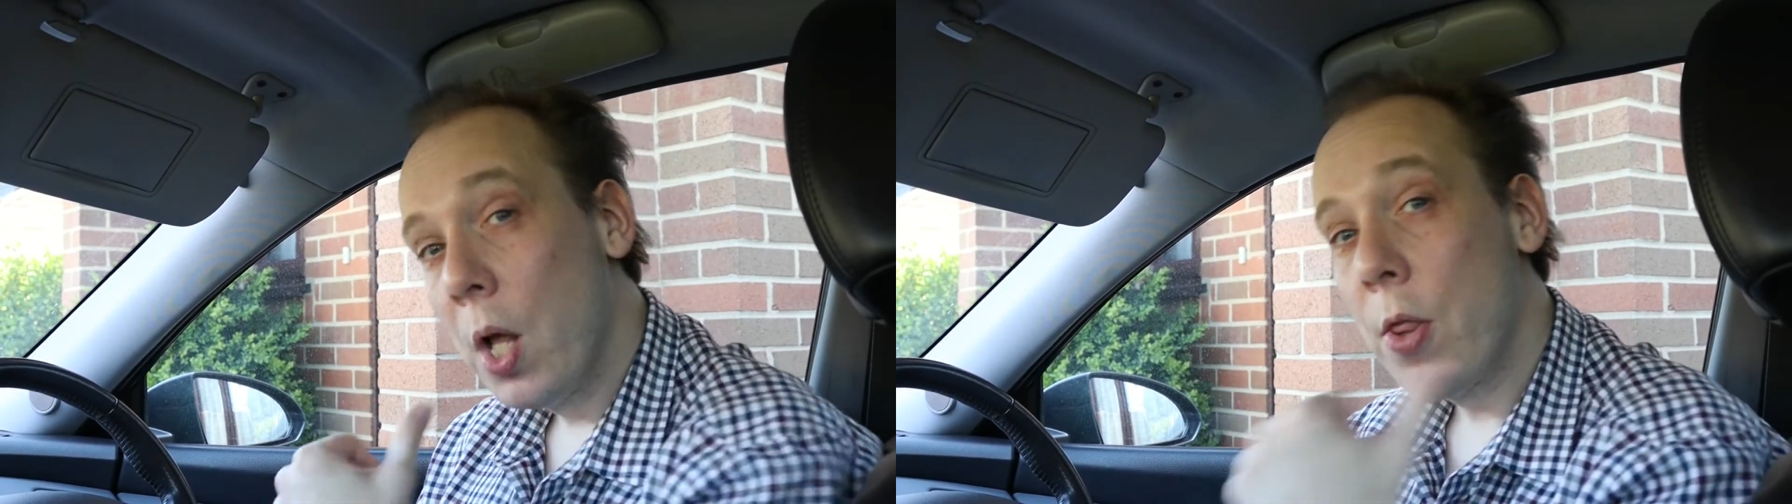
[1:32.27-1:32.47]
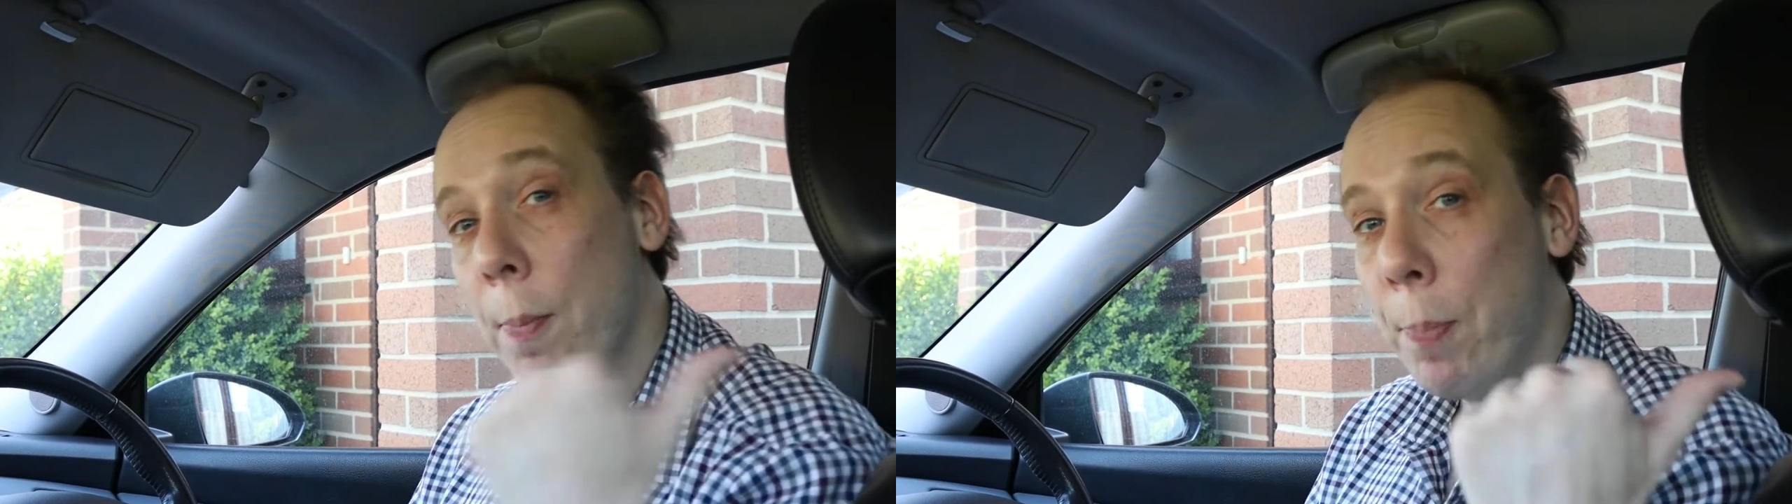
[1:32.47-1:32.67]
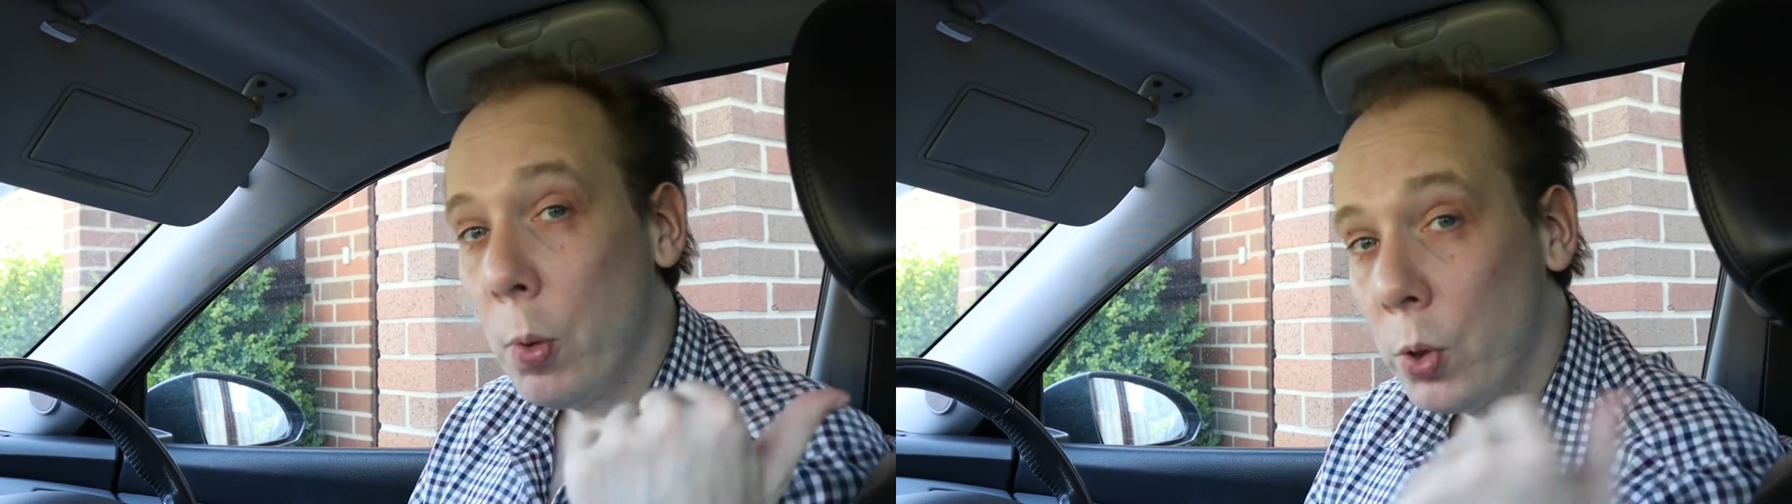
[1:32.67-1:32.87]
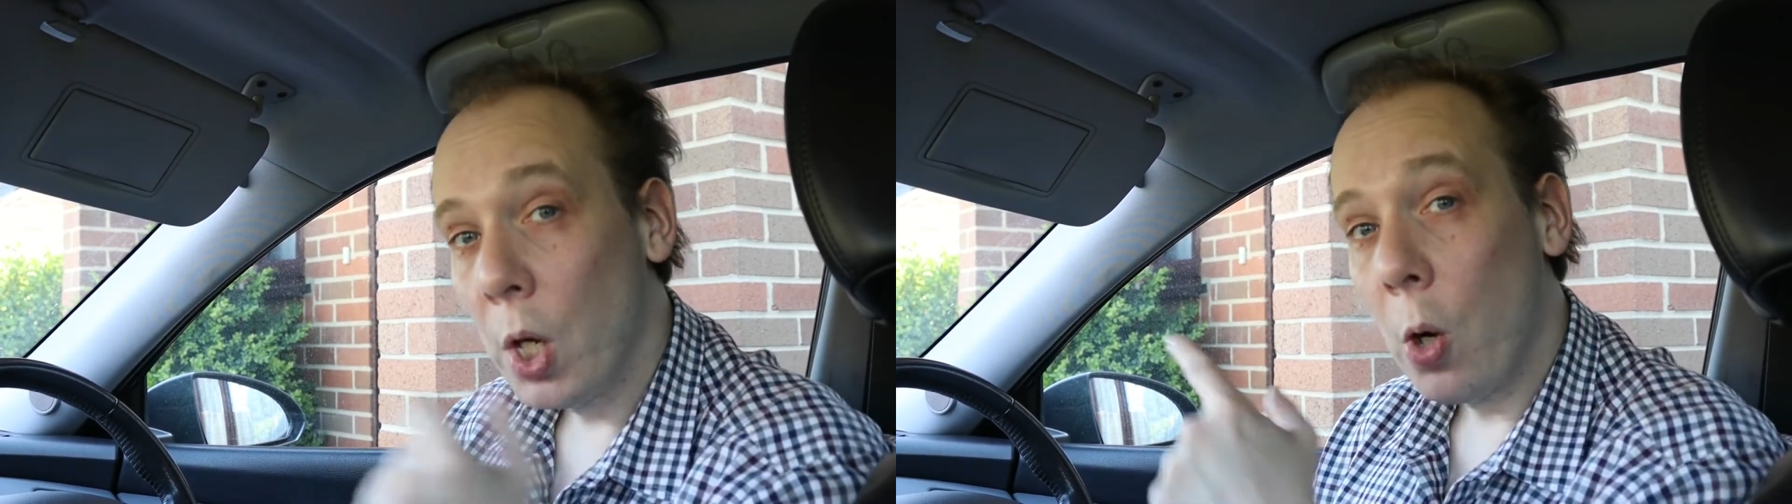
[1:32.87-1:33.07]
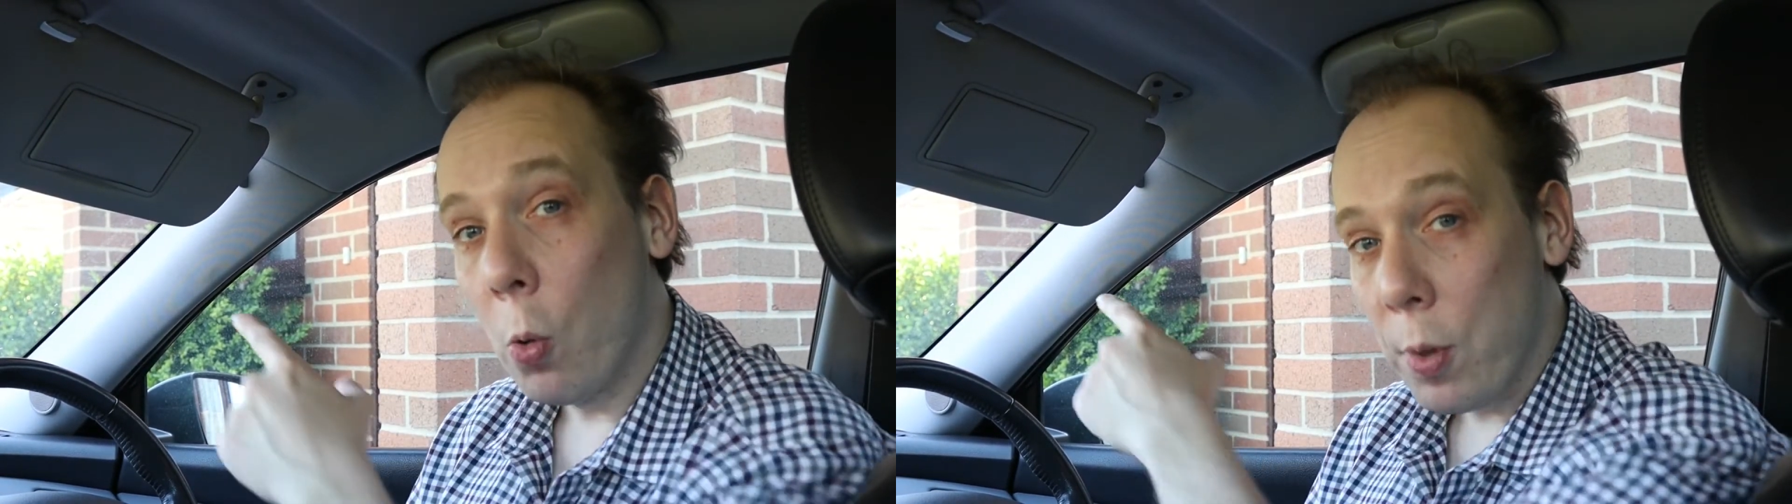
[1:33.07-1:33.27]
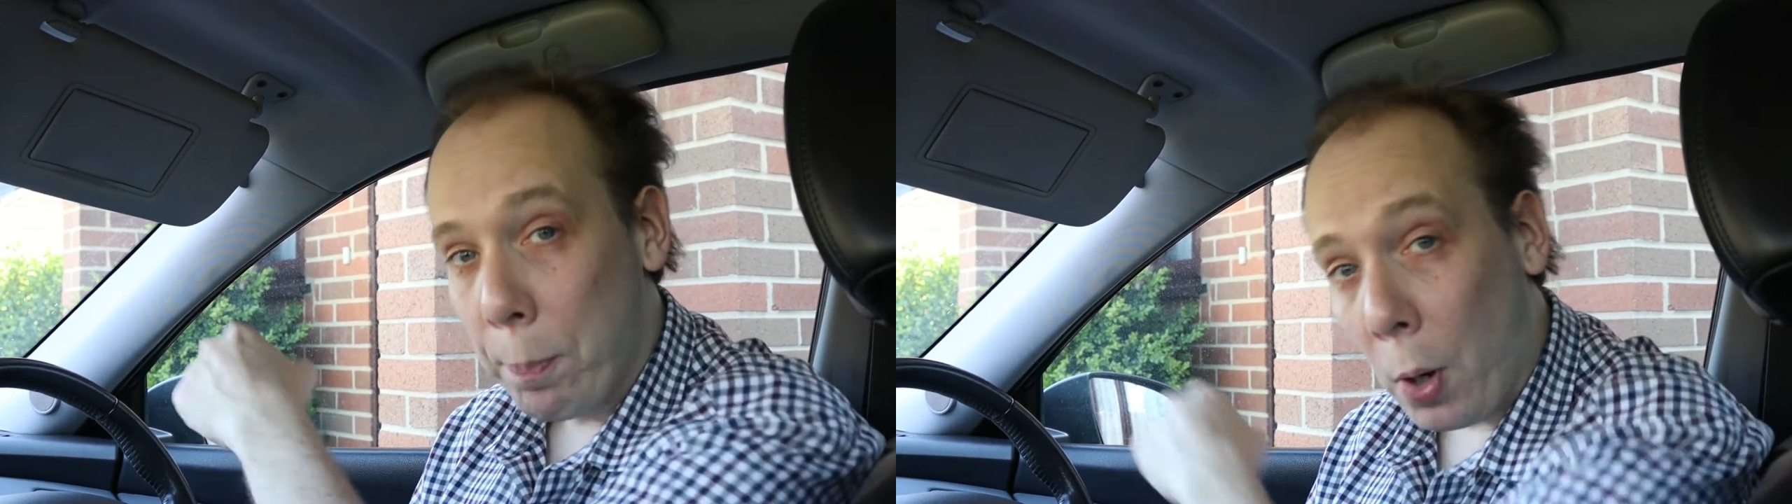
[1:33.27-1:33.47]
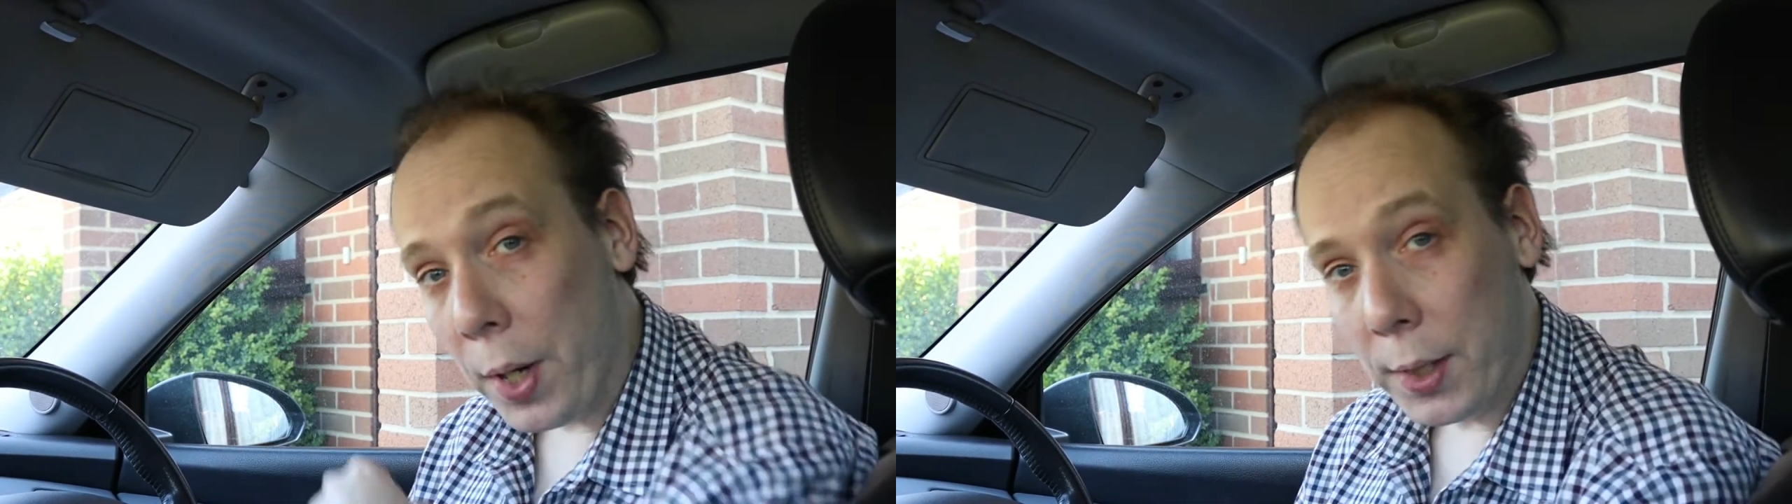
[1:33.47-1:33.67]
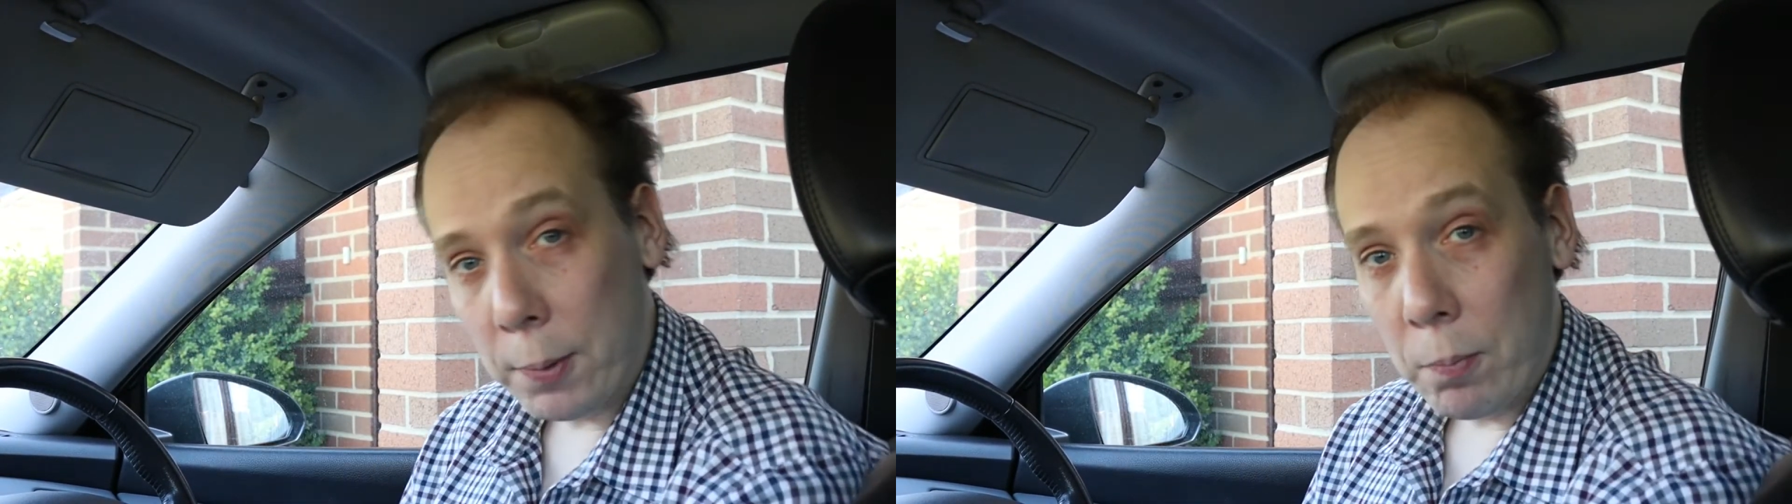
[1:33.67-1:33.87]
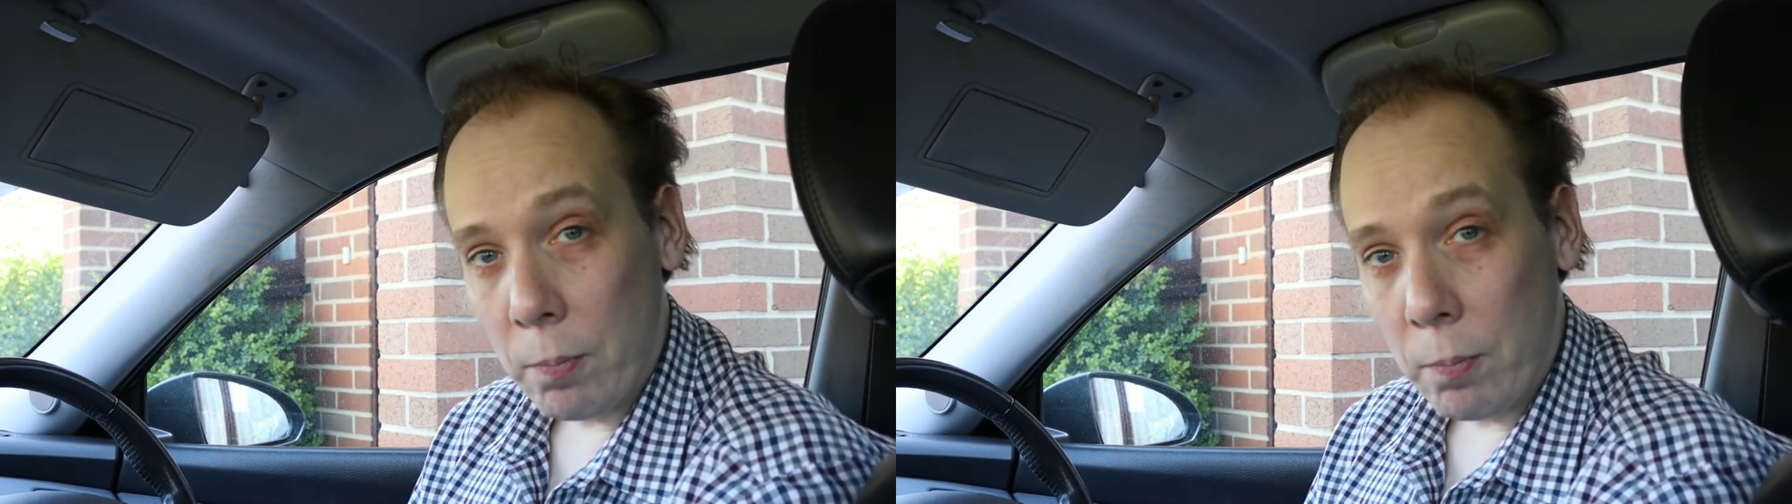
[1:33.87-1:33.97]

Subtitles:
the boot or the bonnet.